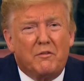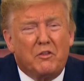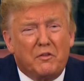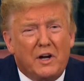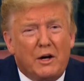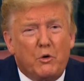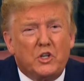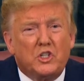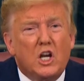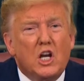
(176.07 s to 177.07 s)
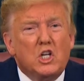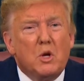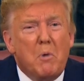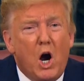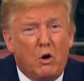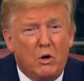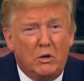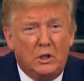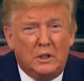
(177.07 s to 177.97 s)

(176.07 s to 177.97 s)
of the virus tomorrow.